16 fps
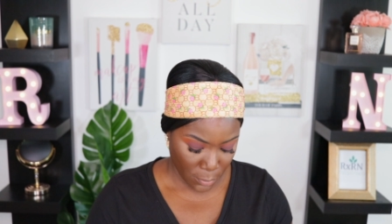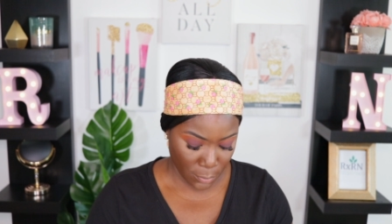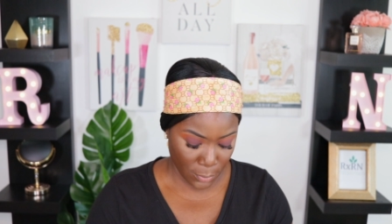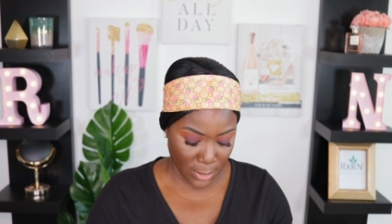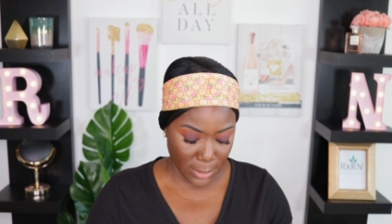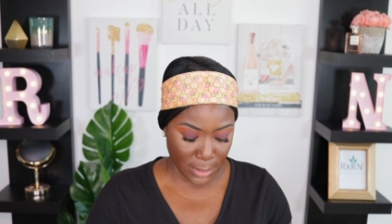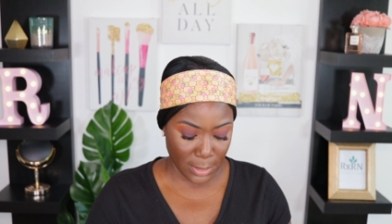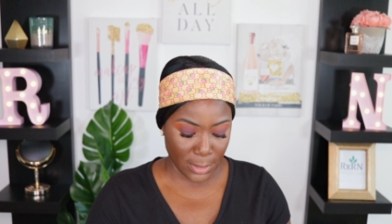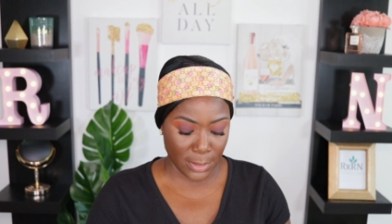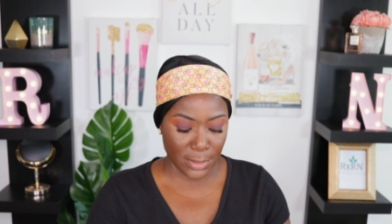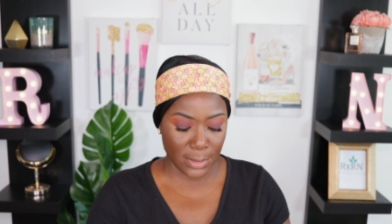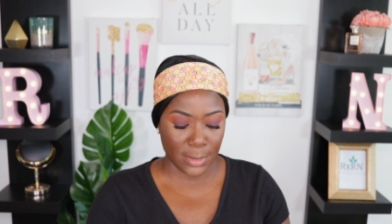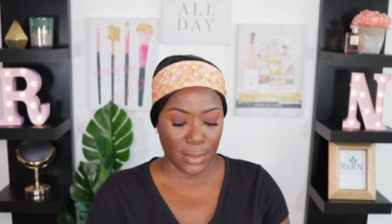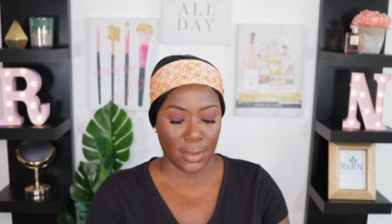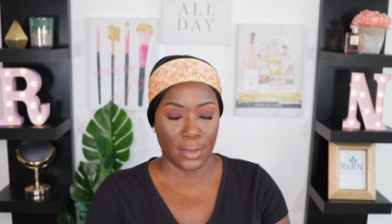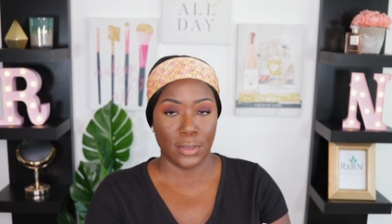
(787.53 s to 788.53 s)
with
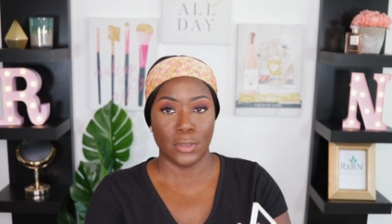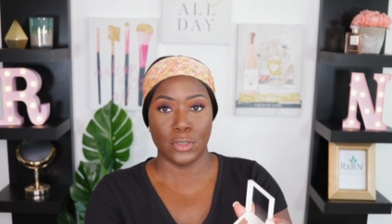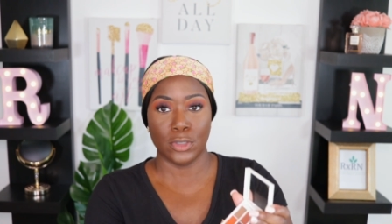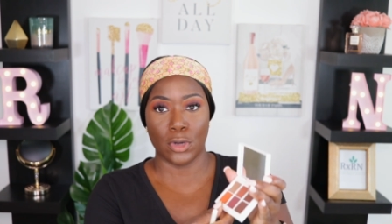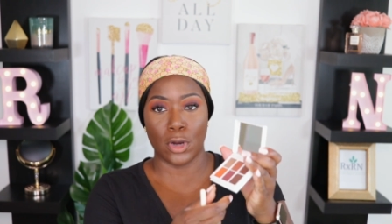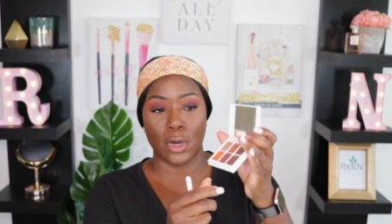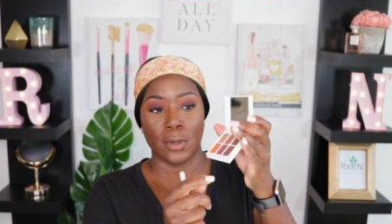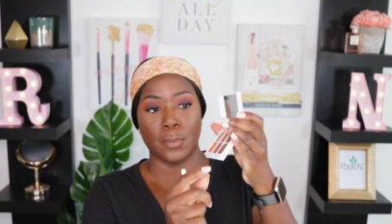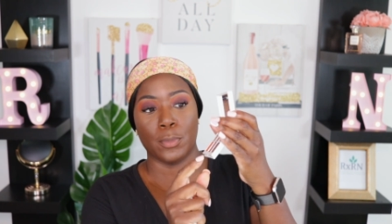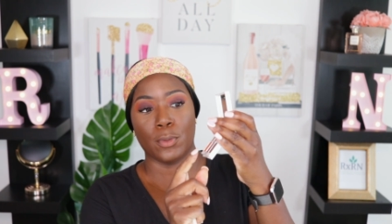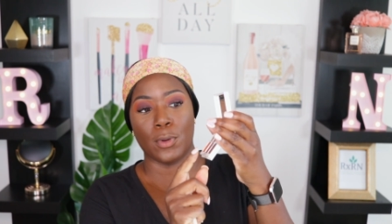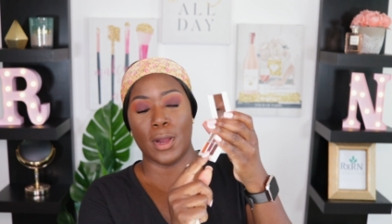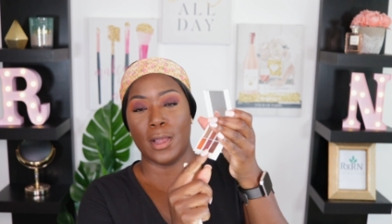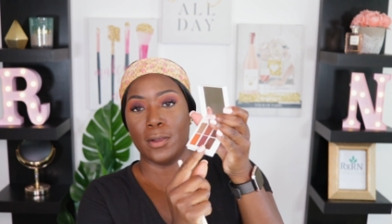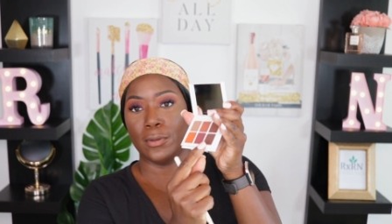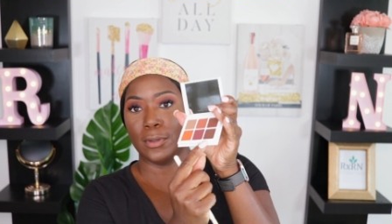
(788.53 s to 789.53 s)
this dark
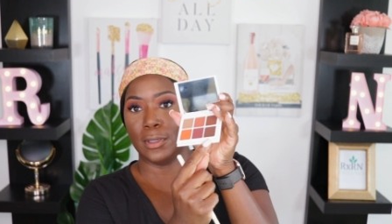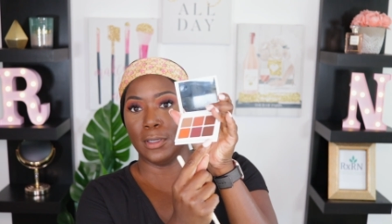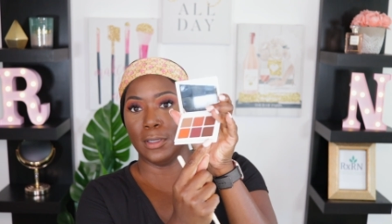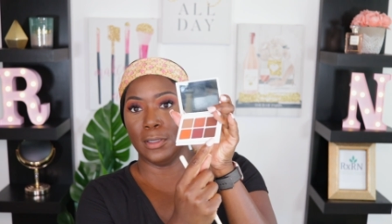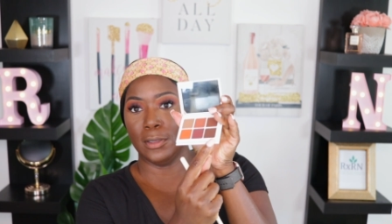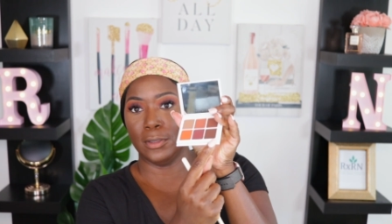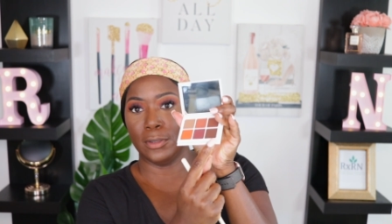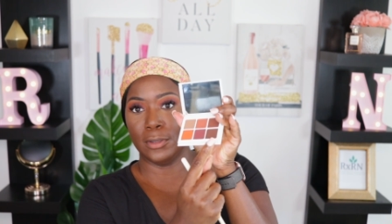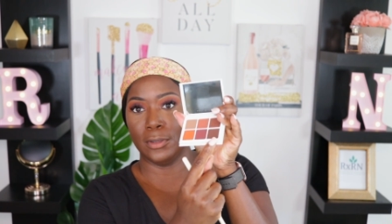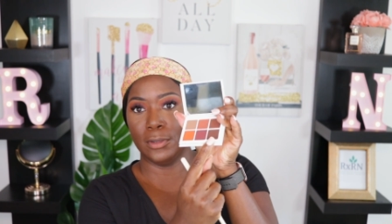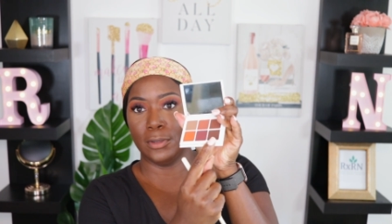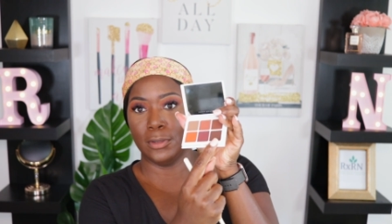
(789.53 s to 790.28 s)
brown color.